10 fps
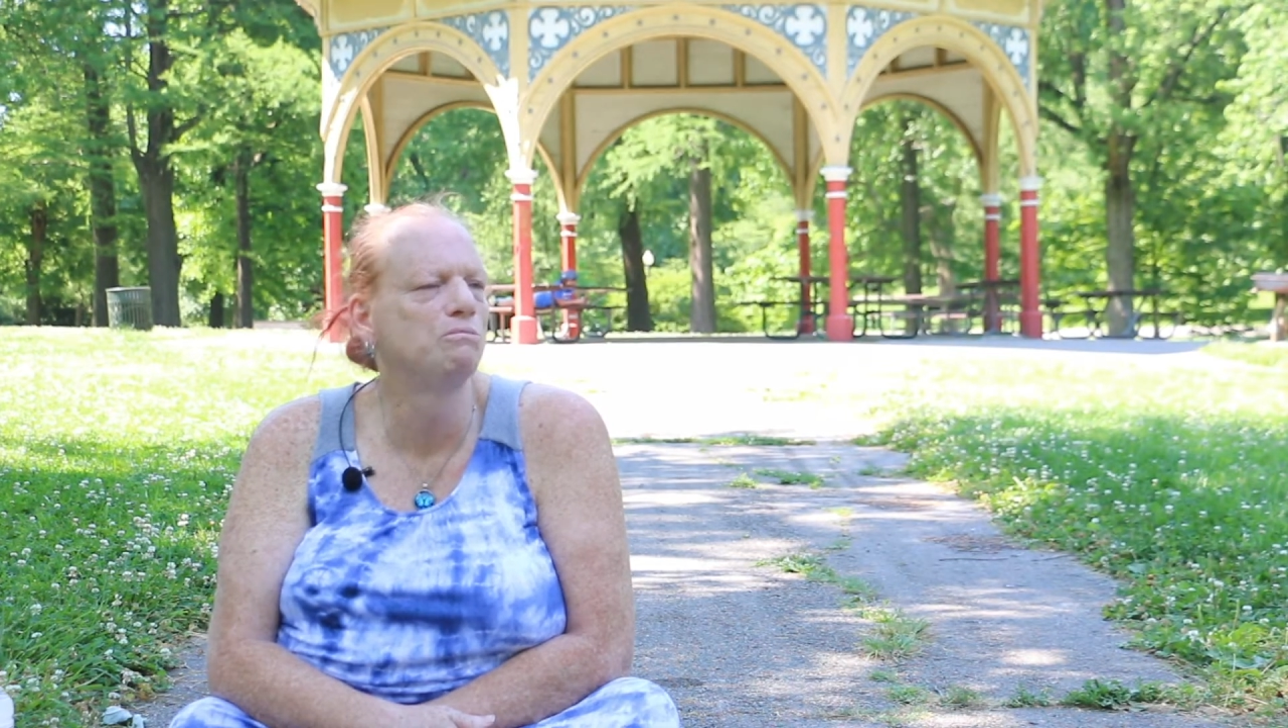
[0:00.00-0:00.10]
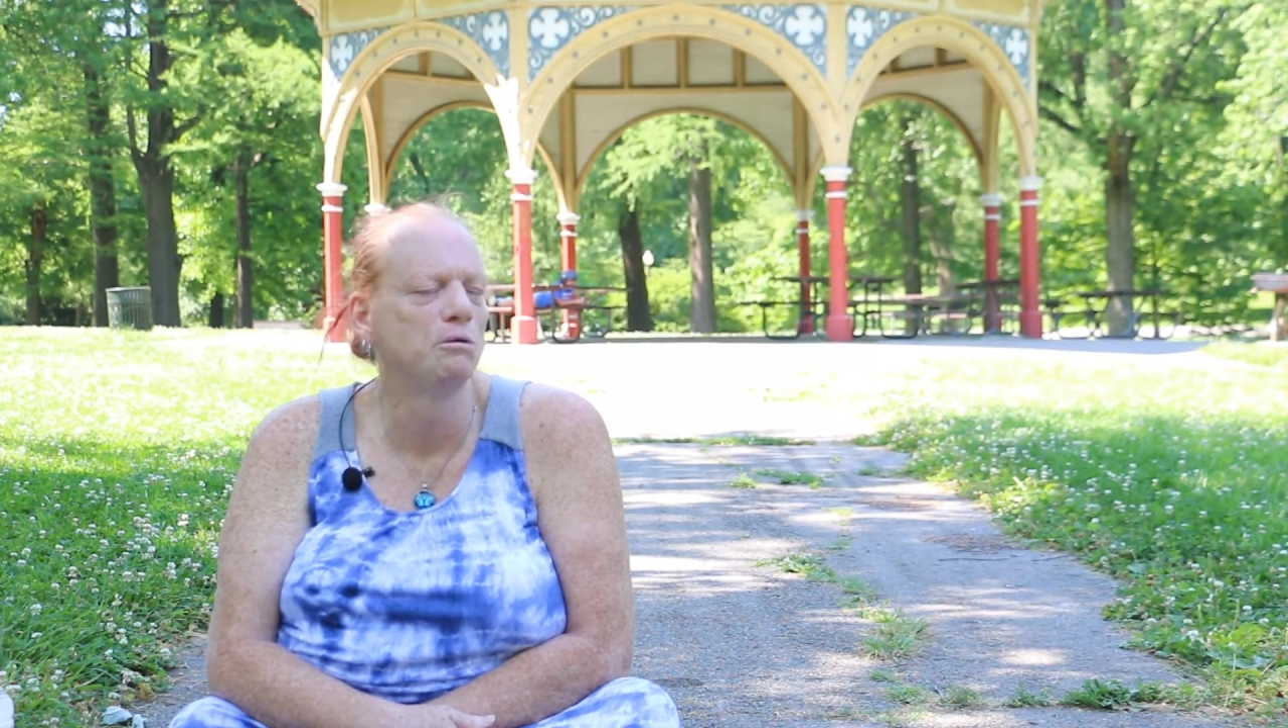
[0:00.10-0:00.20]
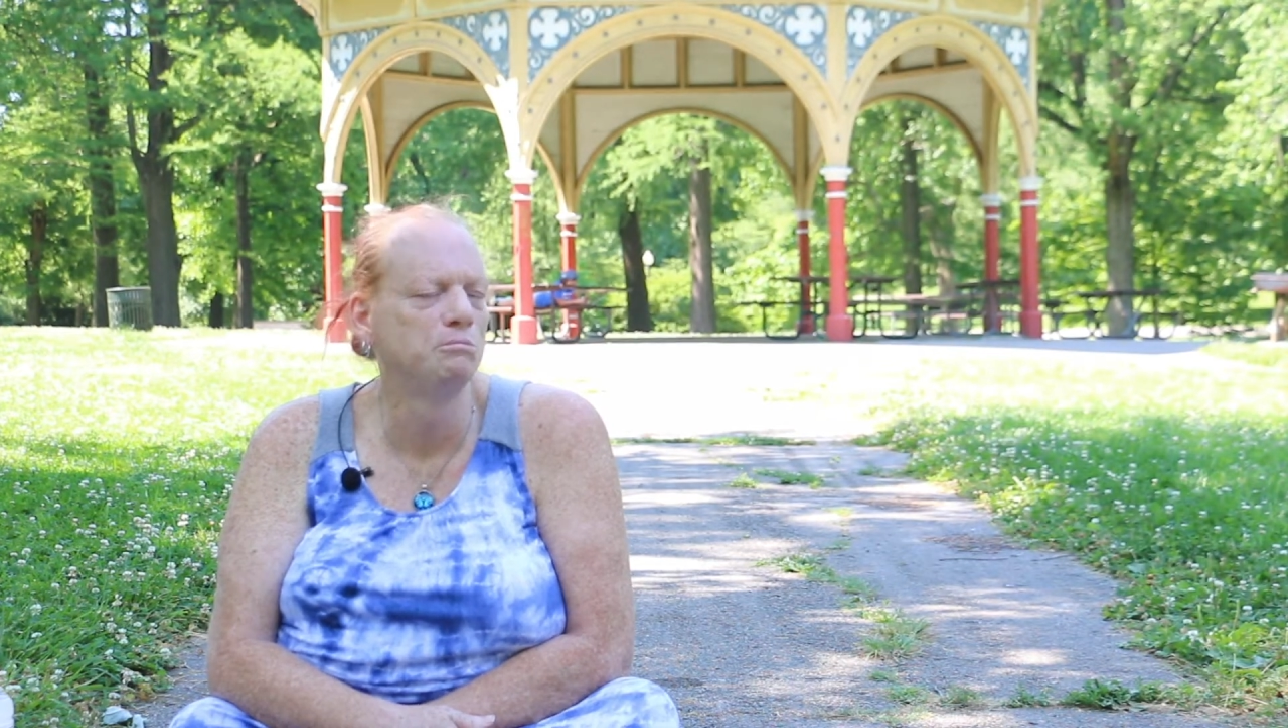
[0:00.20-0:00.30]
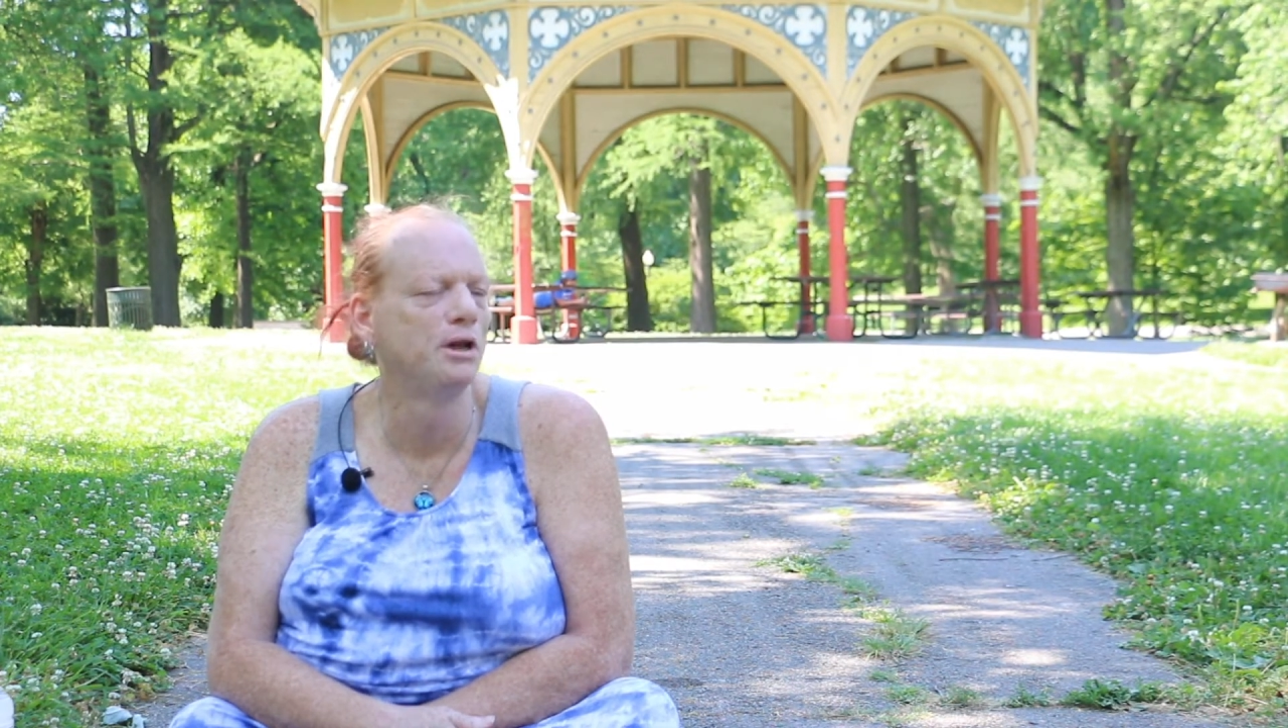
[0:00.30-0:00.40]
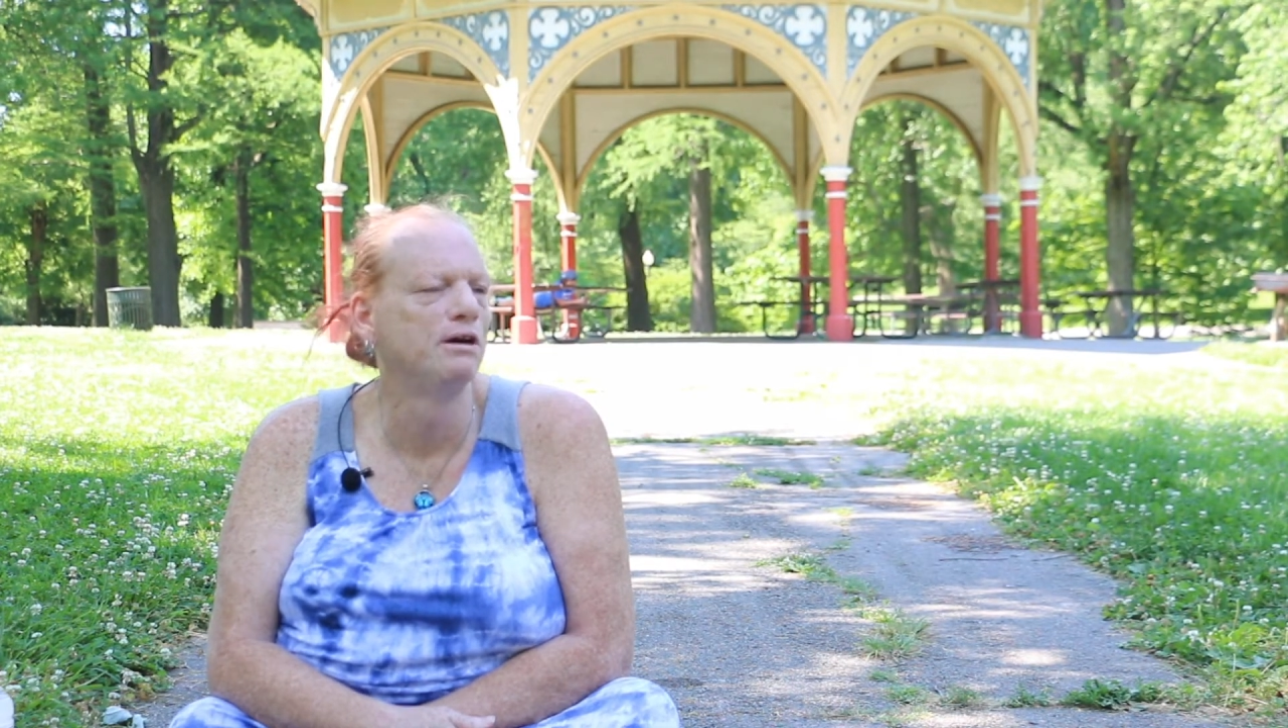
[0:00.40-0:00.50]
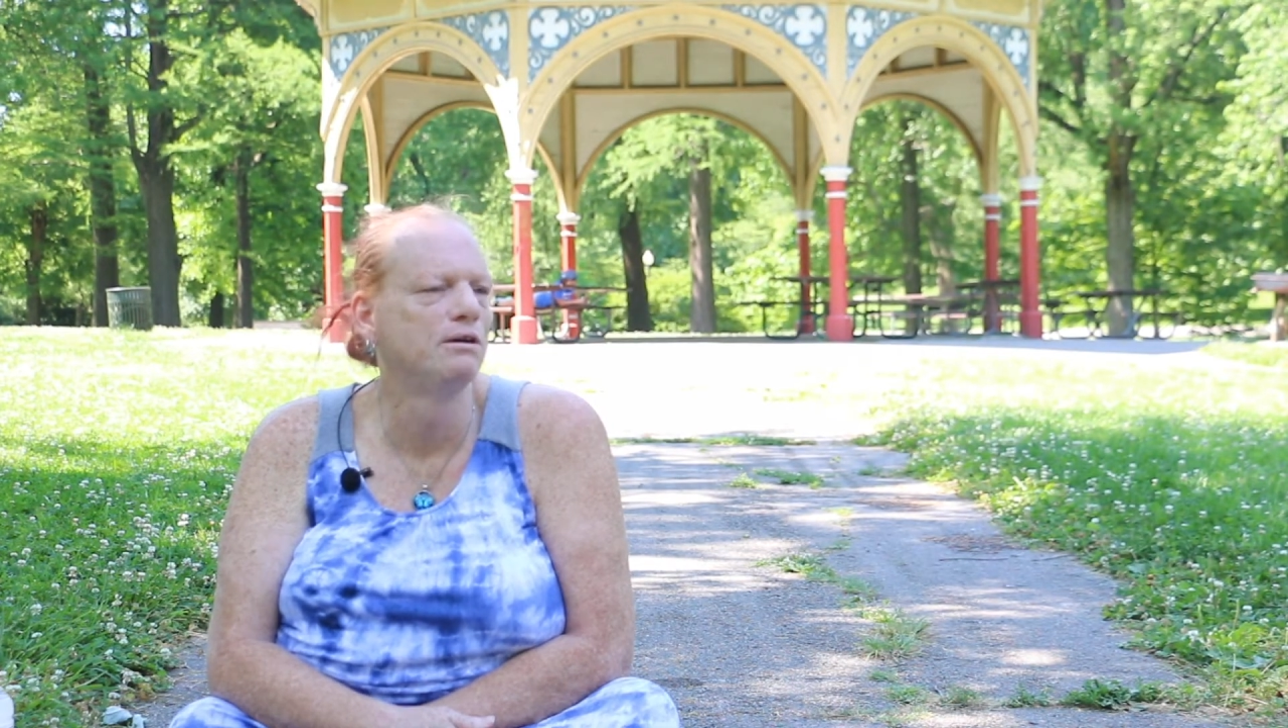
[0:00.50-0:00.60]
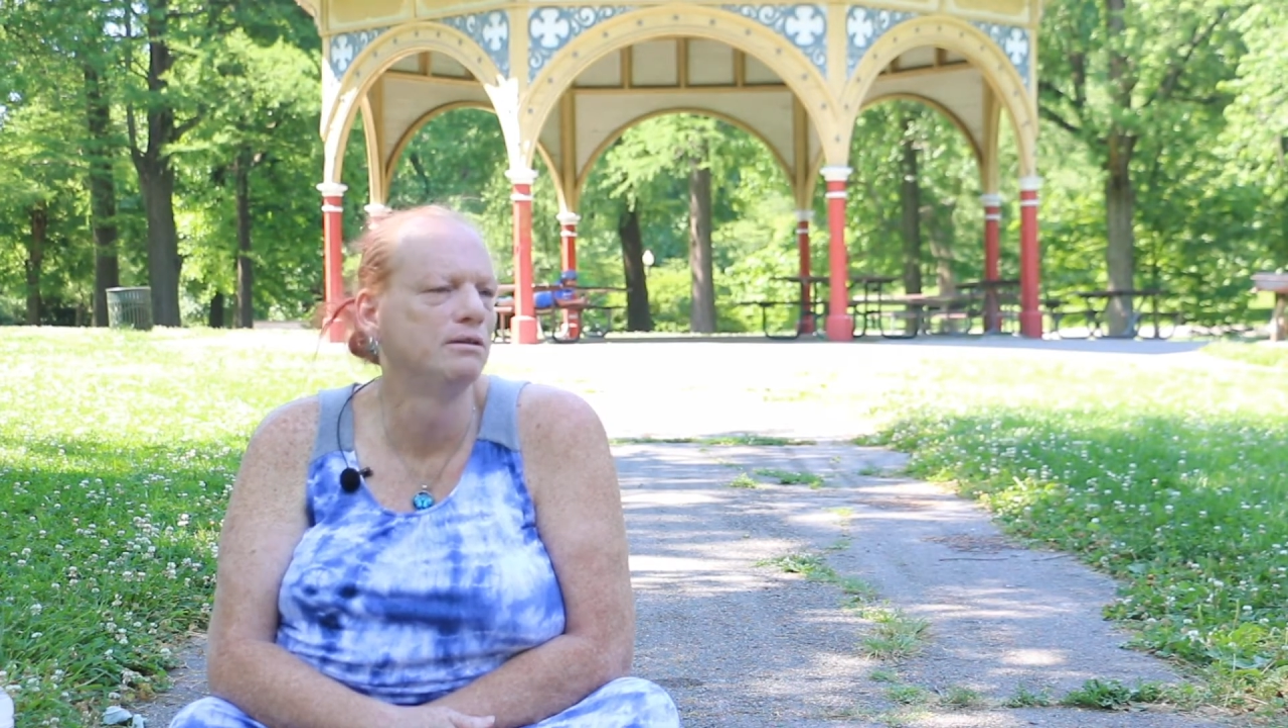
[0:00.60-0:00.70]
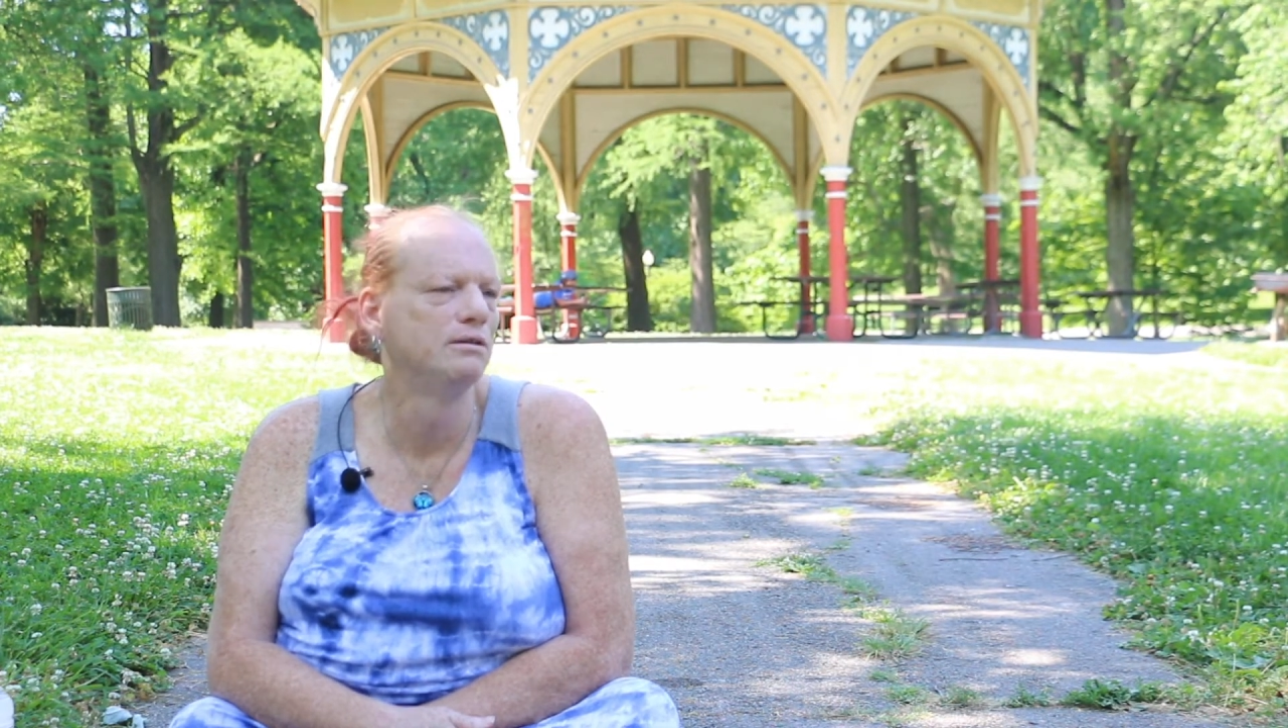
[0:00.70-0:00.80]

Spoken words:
from there.